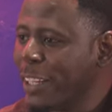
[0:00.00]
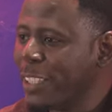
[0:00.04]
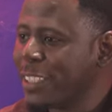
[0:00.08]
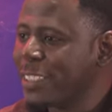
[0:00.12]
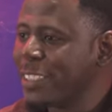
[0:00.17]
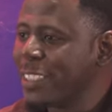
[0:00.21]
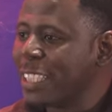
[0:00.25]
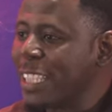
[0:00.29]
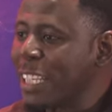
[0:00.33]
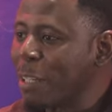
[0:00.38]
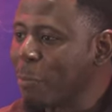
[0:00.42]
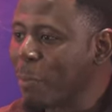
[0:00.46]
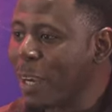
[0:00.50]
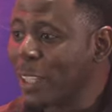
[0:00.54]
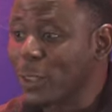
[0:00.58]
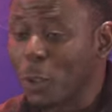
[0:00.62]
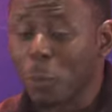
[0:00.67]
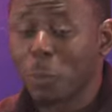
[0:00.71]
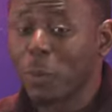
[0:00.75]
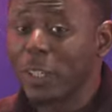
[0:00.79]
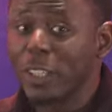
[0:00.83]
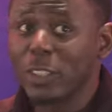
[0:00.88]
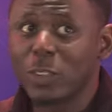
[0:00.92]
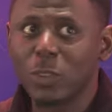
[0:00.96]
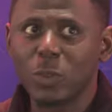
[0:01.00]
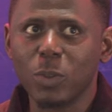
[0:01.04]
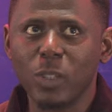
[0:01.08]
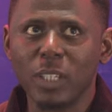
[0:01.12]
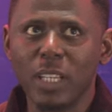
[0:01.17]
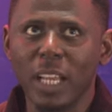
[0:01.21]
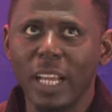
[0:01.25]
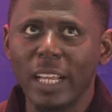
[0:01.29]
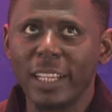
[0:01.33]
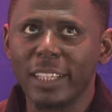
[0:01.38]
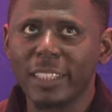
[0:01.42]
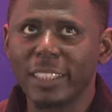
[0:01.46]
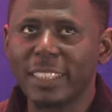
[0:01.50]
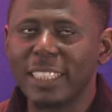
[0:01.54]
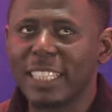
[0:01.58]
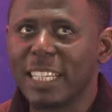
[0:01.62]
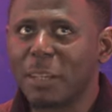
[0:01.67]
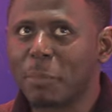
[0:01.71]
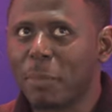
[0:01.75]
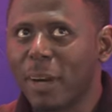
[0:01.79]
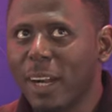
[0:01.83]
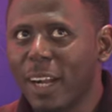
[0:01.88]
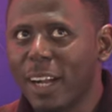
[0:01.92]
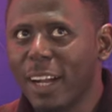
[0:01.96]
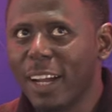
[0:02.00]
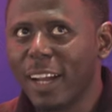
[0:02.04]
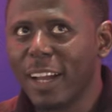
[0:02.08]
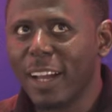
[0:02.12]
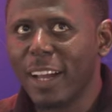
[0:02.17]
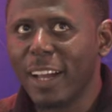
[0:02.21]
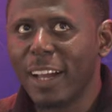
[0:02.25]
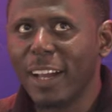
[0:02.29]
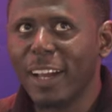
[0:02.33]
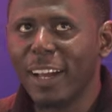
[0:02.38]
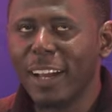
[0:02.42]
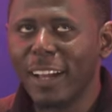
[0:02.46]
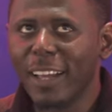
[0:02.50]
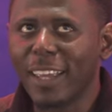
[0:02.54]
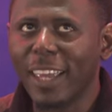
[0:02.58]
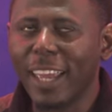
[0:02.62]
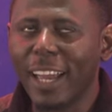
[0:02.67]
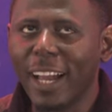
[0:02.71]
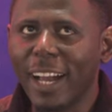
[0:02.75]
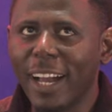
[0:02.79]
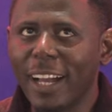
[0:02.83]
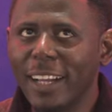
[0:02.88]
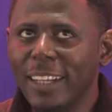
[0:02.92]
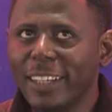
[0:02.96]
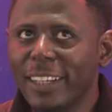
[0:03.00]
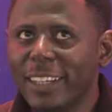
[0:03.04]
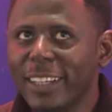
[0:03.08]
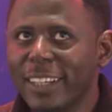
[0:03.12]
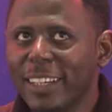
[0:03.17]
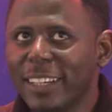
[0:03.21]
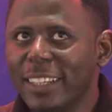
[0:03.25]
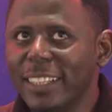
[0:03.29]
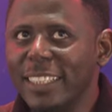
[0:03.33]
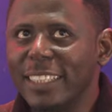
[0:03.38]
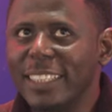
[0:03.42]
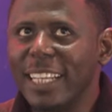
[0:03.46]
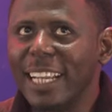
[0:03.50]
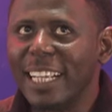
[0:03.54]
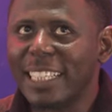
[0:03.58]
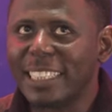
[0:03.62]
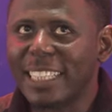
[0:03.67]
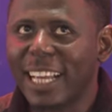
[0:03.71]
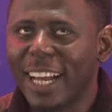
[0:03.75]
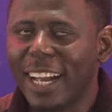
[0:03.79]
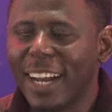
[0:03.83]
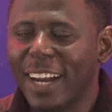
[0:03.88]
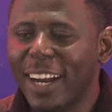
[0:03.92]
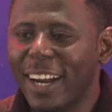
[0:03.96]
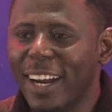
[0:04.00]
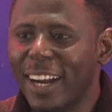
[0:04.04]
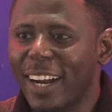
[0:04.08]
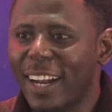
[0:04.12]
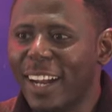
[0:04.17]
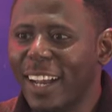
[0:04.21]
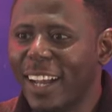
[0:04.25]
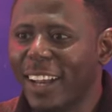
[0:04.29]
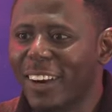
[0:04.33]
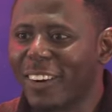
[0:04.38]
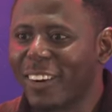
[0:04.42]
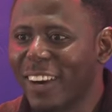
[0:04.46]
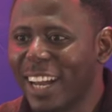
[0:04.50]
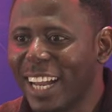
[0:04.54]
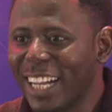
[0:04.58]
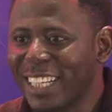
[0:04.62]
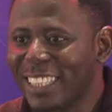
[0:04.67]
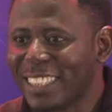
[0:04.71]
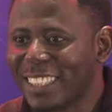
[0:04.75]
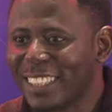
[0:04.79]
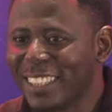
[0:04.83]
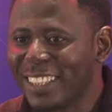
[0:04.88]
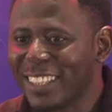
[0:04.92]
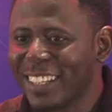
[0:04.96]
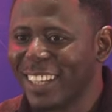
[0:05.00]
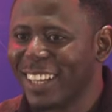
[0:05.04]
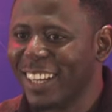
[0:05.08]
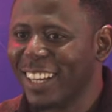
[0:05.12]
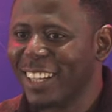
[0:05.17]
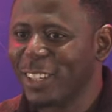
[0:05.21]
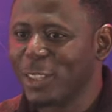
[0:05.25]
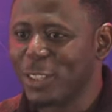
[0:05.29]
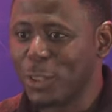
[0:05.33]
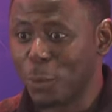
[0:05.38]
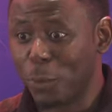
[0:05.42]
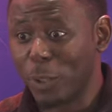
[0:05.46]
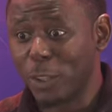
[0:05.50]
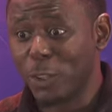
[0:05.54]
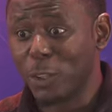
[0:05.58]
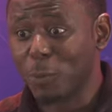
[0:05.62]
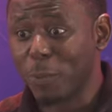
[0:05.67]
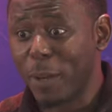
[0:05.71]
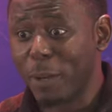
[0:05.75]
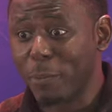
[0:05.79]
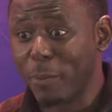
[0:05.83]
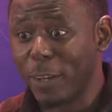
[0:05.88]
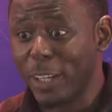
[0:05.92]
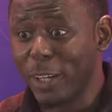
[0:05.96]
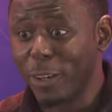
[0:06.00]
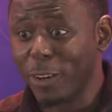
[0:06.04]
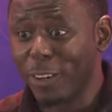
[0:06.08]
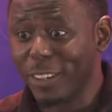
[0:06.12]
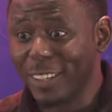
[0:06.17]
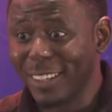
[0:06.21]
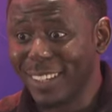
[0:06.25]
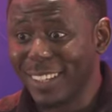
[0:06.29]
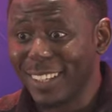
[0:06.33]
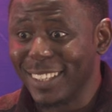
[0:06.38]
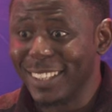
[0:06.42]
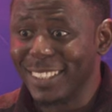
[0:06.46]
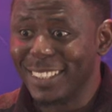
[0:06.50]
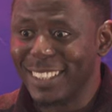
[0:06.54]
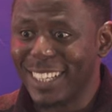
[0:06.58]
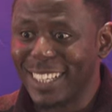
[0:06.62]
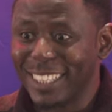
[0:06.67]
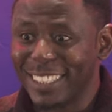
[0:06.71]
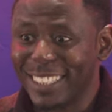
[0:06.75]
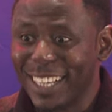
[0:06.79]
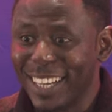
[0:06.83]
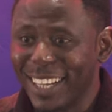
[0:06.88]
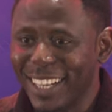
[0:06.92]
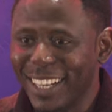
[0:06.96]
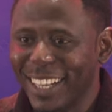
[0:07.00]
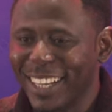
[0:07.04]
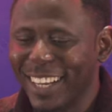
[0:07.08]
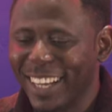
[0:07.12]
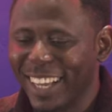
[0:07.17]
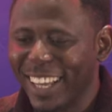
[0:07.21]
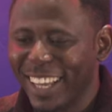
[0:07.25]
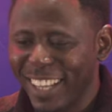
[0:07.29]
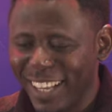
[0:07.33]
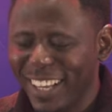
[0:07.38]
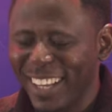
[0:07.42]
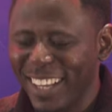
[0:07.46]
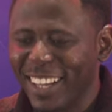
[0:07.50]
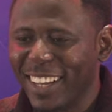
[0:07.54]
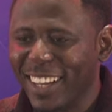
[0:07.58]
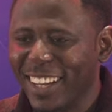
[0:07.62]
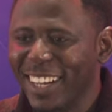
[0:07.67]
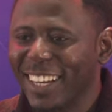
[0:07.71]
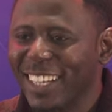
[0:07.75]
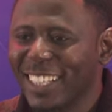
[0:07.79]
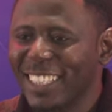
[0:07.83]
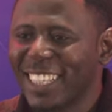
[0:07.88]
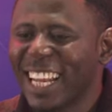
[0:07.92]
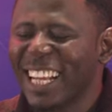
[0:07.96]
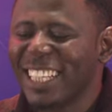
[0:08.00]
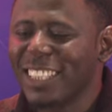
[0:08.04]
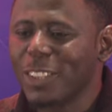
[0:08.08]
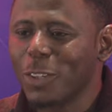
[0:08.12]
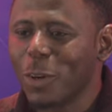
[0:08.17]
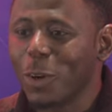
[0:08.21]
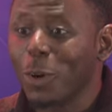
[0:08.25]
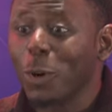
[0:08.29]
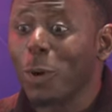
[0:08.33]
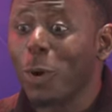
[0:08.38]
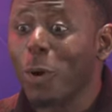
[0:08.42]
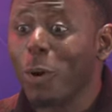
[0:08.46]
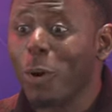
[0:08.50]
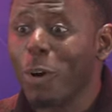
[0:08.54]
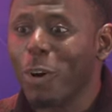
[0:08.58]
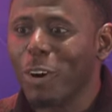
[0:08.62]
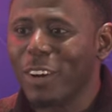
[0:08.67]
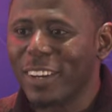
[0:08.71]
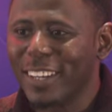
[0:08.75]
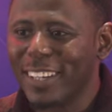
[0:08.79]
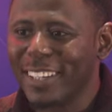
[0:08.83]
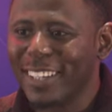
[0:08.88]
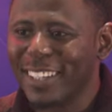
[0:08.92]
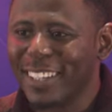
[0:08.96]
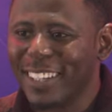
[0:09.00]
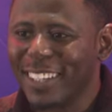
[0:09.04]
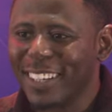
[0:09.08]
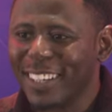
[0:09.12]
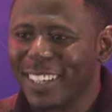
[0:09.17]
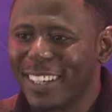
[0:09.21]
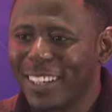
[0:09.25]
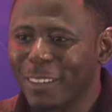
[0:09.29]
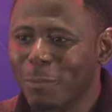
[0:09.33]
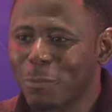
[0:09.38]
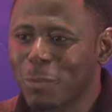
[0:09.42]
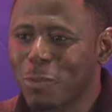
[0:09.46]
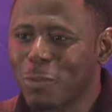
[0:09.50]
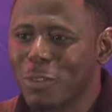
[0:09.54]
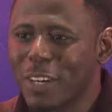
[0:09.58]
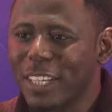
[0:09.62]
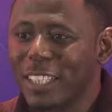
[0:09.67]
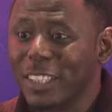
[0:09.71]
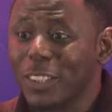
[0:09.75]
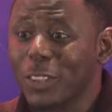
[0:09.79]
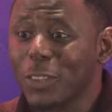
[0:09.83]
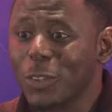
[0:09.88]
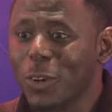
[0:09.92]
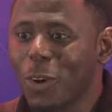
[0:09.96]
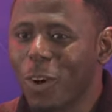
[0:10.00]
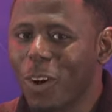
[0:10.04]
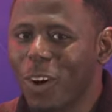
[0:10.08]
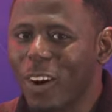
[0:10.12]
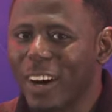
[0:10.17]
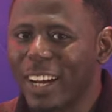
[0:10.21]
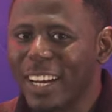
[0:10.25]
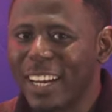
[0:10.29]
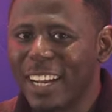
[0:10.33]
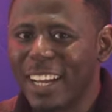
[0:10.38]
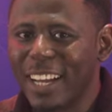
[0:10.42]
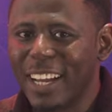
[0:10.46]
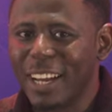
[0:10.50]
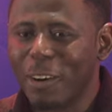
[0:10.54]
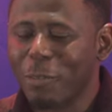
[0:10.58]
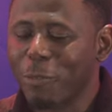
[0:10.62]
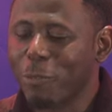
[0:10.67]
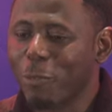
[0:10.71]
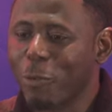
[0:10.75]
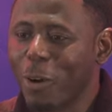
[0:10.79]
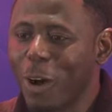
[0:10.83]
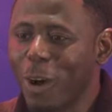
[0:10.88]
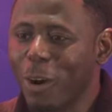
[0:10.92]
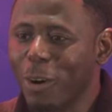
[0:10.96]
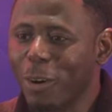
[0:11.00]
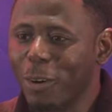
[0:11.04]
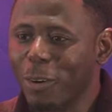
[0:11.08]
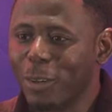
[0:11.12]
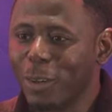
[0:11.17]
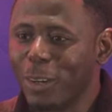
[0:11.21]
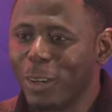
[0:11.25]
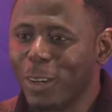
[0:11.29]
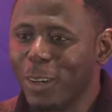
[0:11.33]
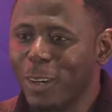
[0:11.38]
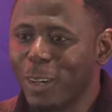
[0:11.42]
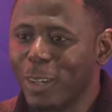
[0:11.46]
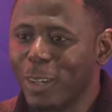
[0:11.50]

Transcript: cinema. Somebody is looking at cinema, yeah, data, right? You see what you spend money on? Data. That's your God. Praise God. Well